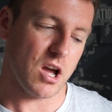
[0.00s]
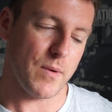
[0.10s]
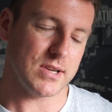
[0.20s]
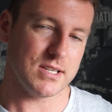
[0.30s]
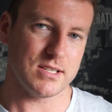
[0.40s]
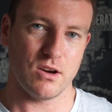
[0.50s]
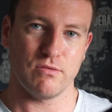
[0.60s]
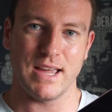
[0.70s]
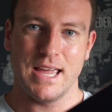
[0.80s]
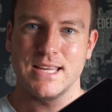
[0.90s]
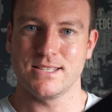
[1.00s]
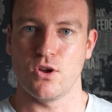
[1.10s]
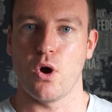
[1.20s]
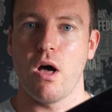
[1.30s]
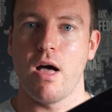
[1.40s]
iOS itself is
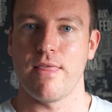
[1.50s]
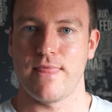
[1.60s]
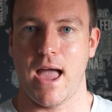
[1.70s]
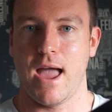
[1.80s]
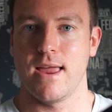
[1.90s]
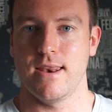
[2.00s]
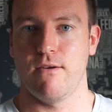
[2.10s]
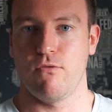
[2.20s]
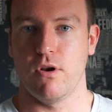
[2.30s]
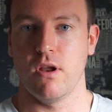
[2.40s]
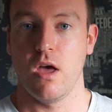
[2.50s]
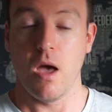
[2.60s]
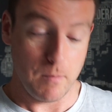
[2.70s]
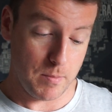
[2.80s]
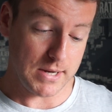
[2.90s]
not that different.
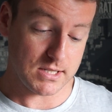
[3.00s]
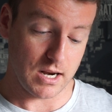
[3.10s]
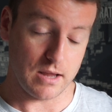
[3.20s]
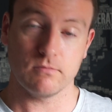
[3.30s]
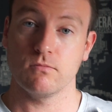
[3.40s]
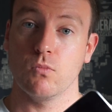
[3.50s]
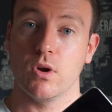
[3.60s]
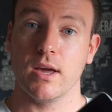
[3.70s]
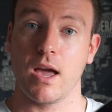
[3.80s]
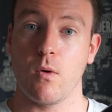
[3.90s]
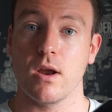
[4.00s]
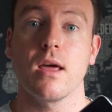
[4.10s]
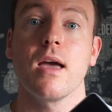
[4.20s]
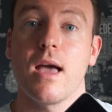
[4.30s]
But basically, would I get one?